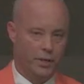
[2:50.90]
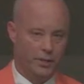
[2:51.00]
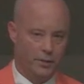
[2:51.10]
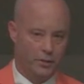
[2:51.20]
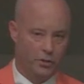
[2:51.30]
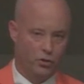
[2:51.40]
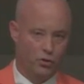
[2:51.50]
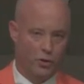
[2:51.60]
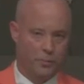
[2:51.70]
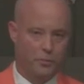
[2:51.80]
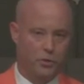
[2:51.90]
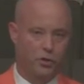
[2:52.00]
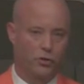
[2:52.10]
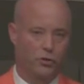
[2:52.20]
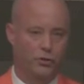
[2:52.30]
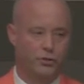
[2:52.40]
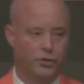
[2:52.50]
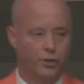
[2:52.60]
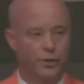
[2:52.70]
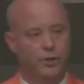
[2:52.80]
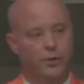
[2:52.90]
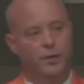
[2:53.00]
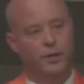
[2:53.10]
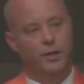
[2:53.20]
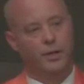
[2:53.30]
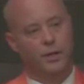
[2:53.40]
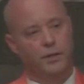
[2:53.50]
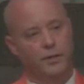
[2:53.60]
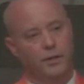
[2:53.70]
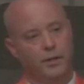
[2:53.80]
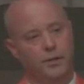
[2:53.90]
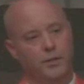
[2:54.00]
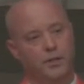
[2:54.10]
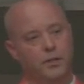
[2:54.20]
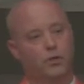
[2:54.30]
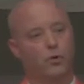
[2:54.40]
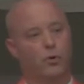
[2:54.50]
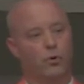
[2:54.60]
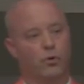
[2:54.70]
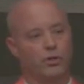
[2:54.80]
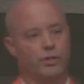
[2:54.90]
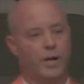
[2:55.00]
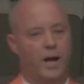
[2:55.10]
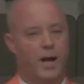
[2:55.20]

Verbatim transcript: it as the Last Supper before he goes into his trial, into his uh, uh,